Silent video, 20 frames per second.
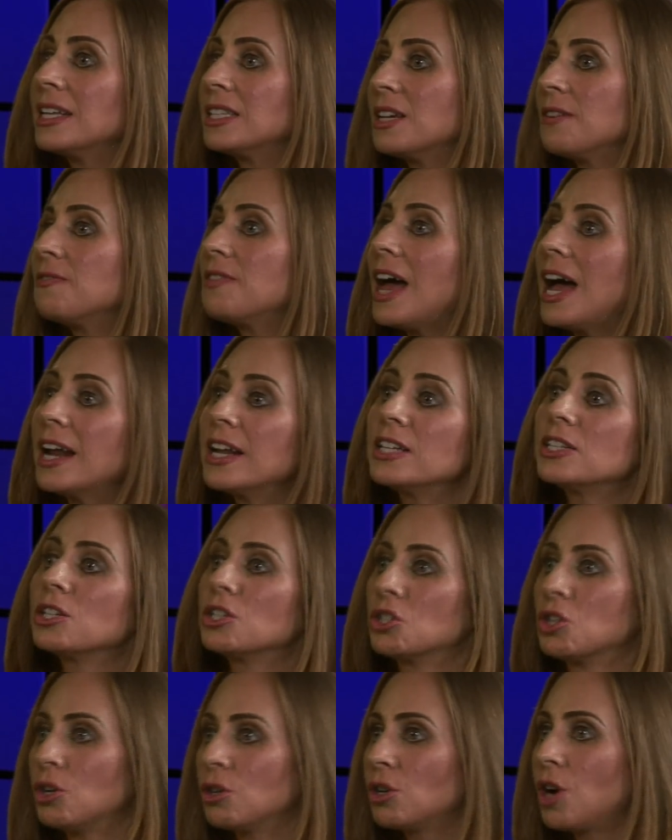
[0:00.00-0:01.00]
if that is a
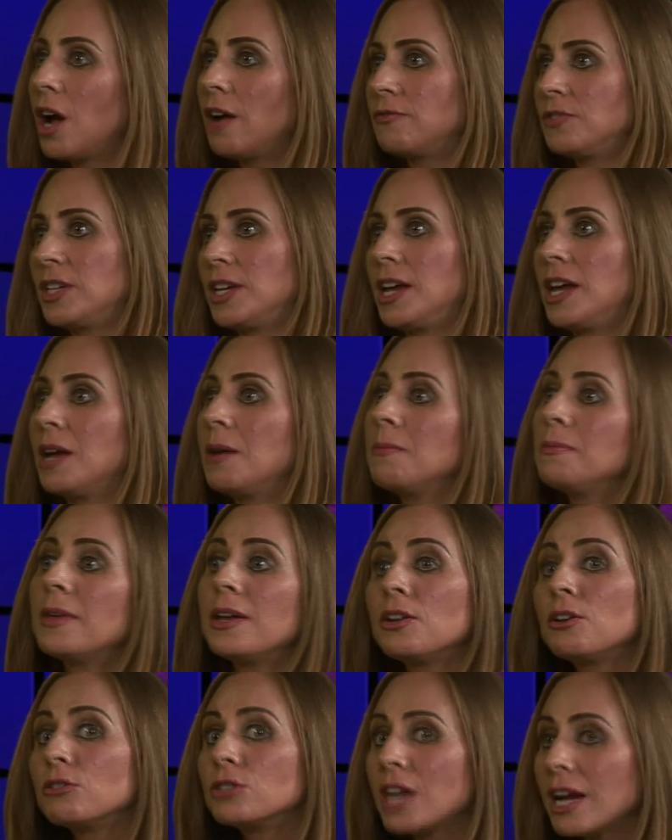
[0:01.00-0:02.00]
turn off to him, then
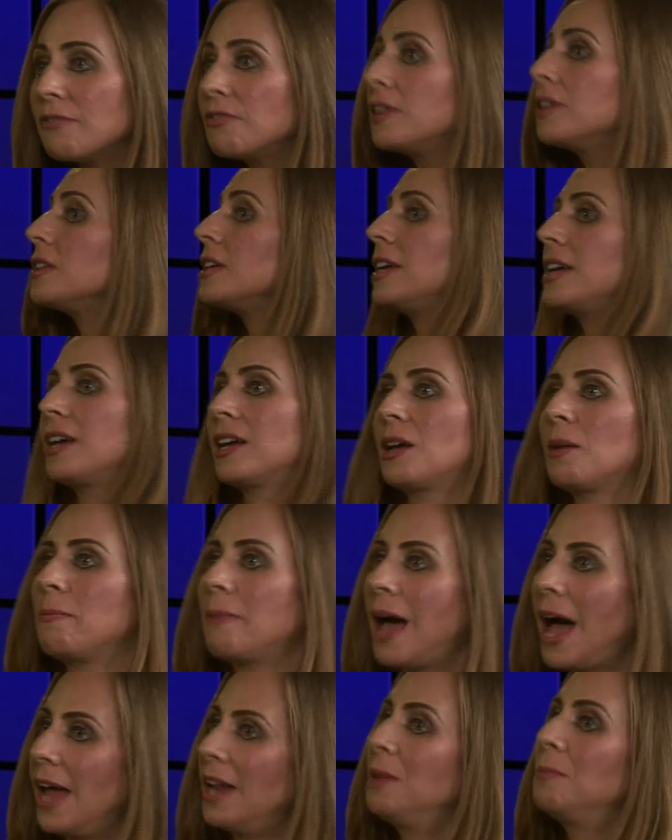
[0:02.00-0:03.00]
you're definitely
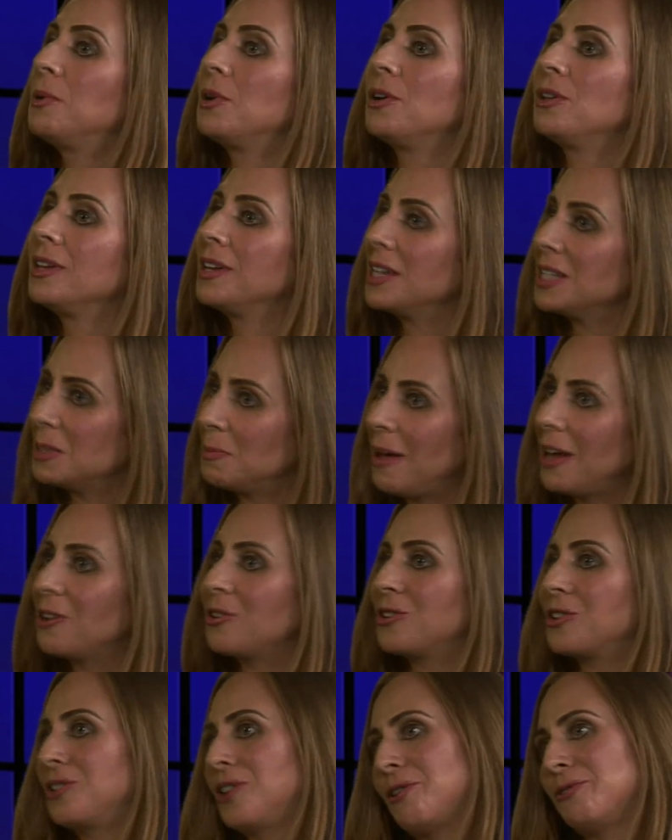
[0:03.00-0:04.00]
incompatible, and it's better to
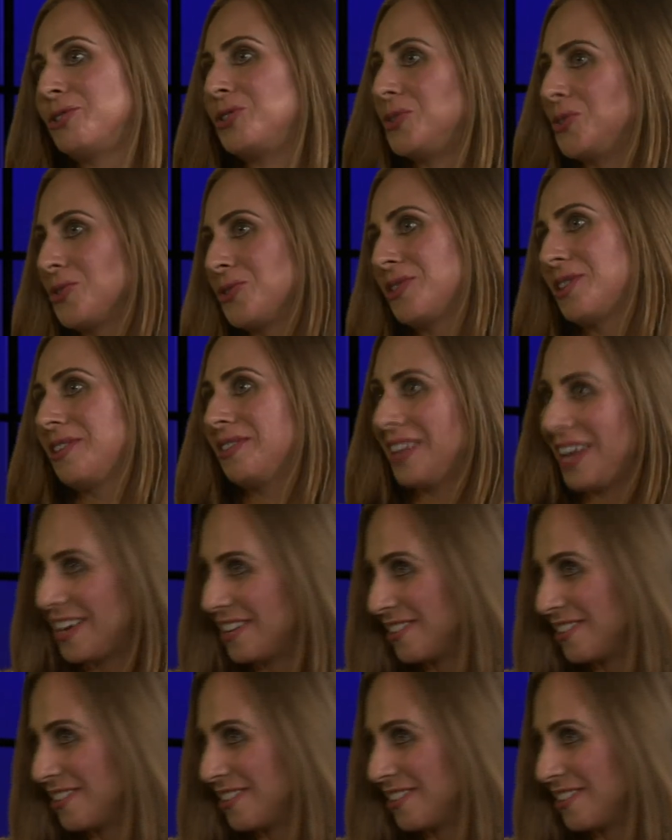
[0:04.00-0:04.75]
know sooner than later.